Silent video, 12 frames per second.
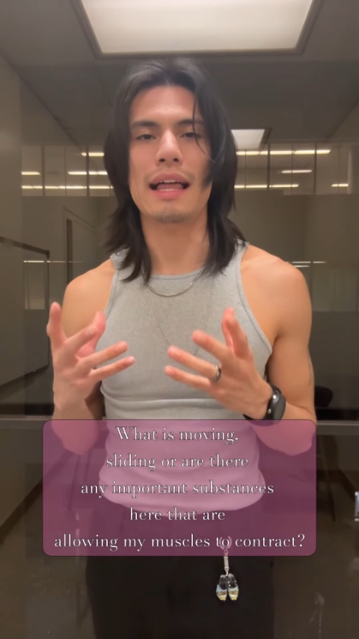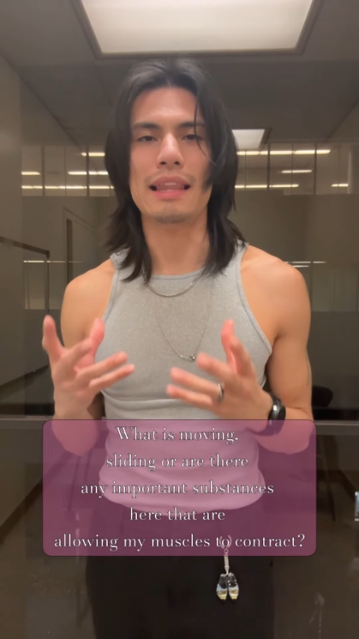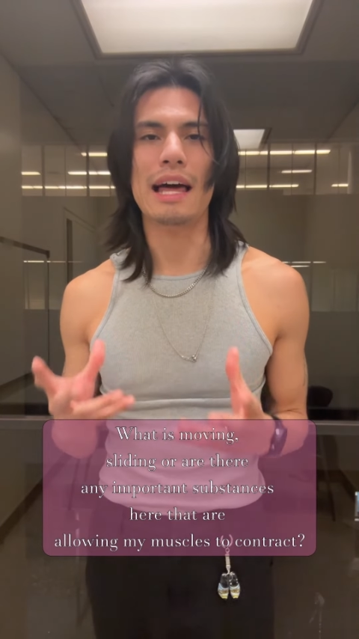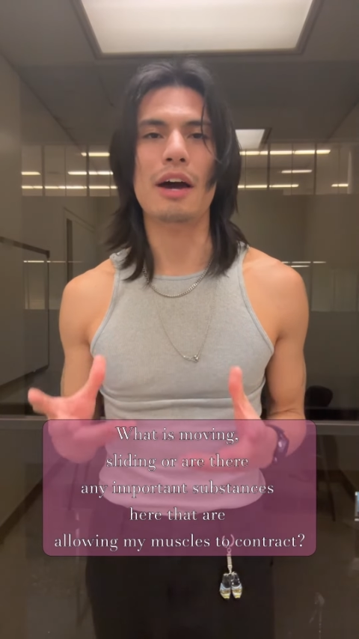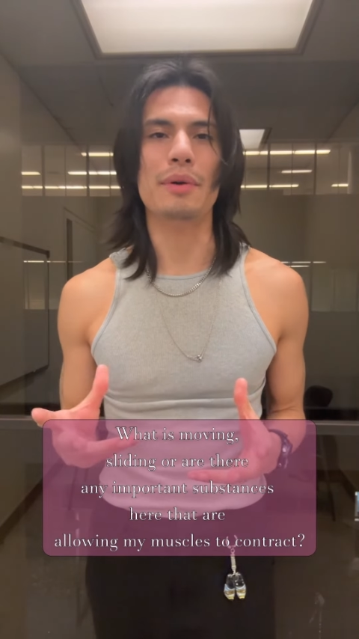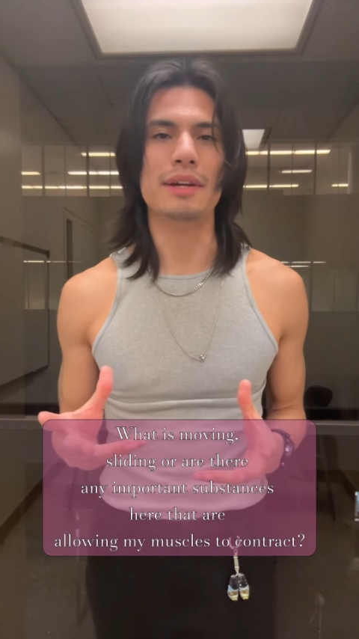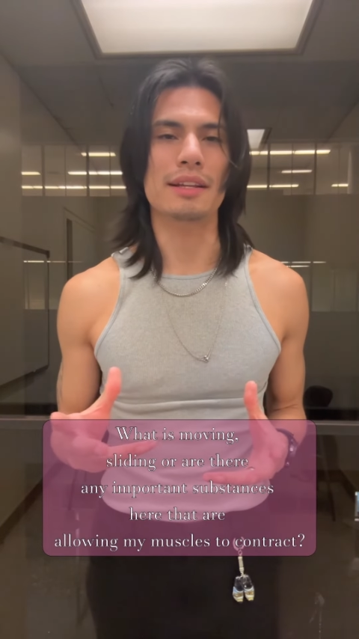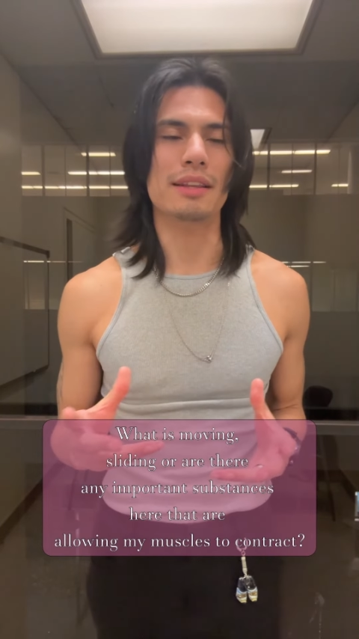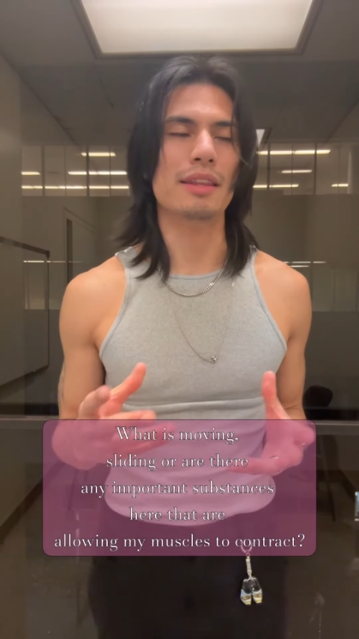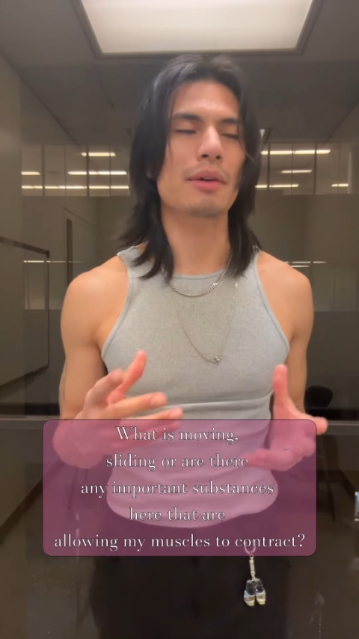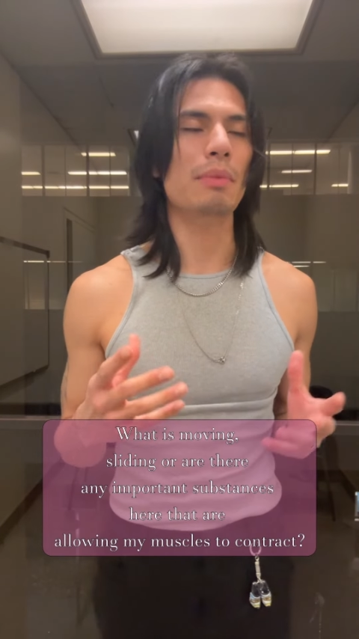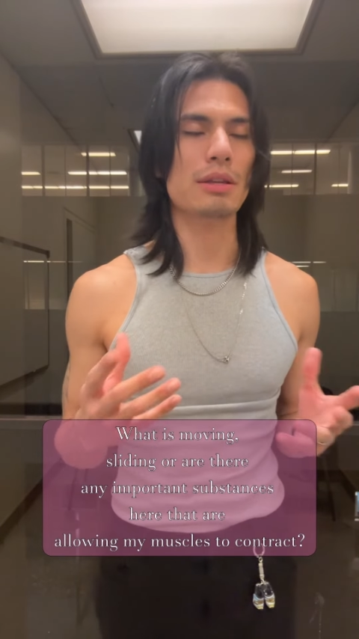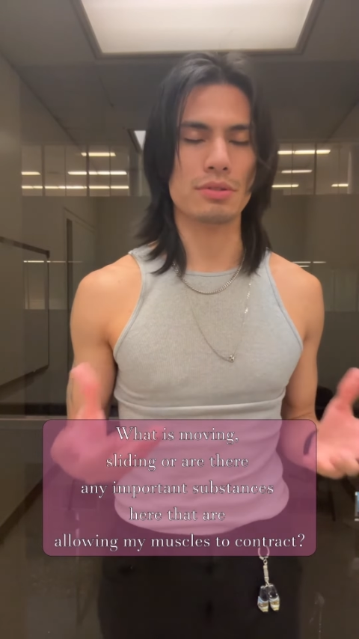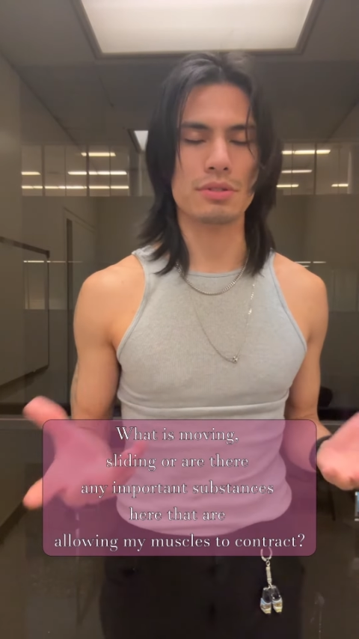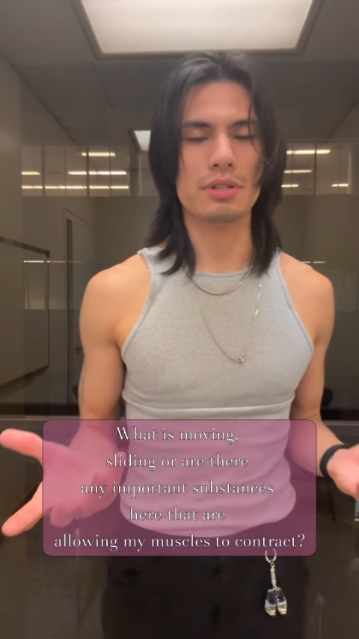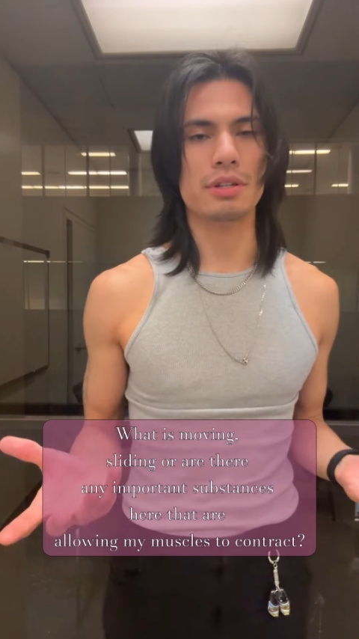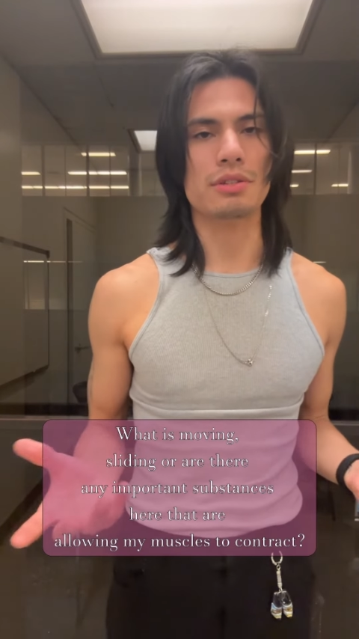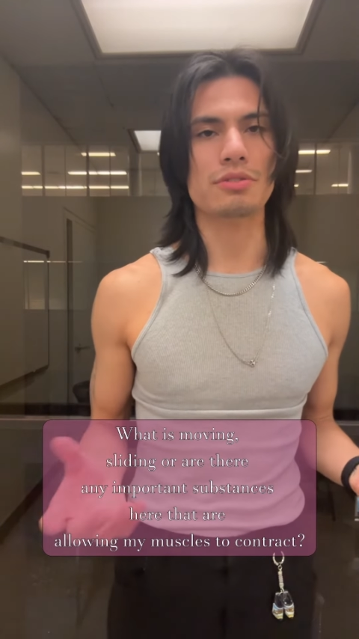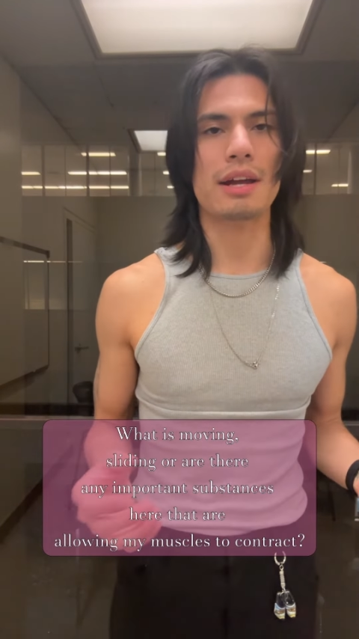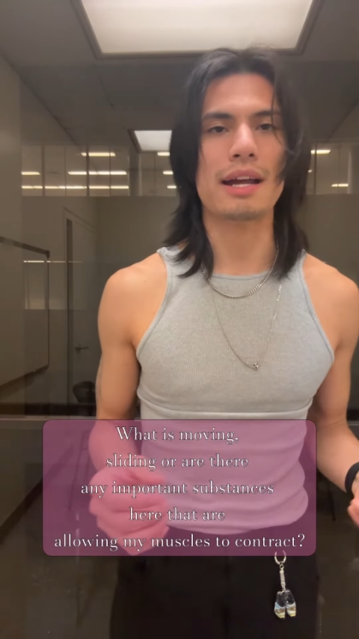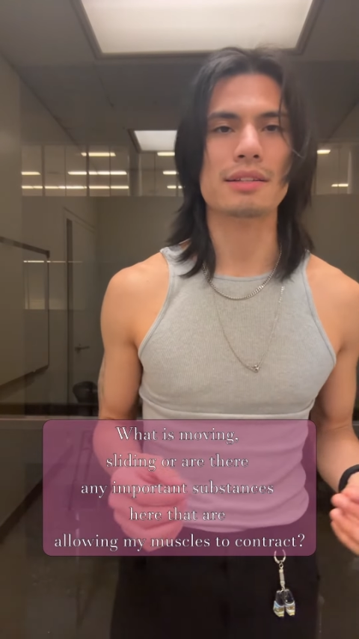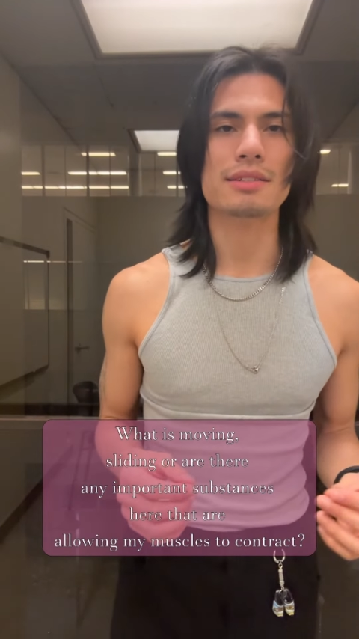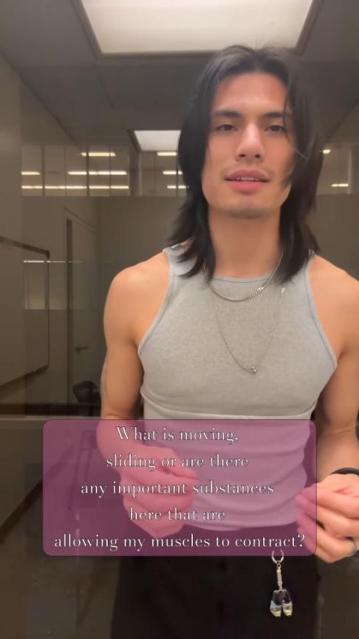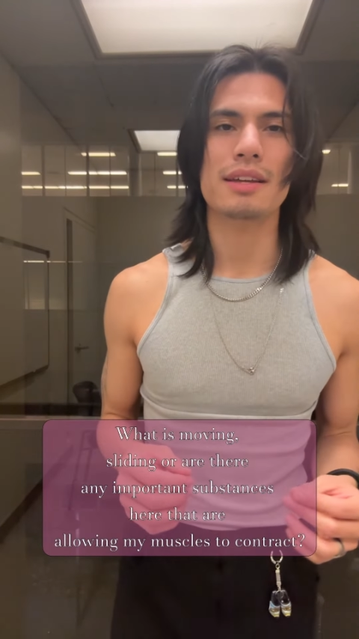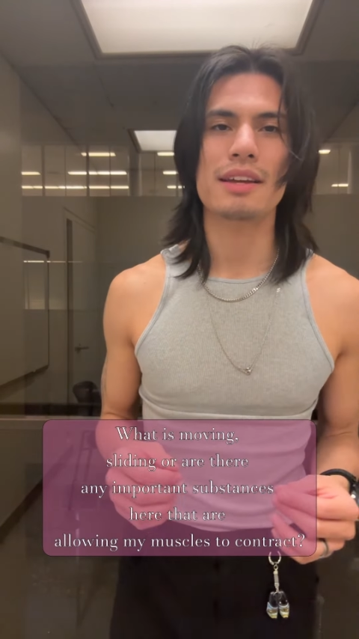allowing the muscles to contract?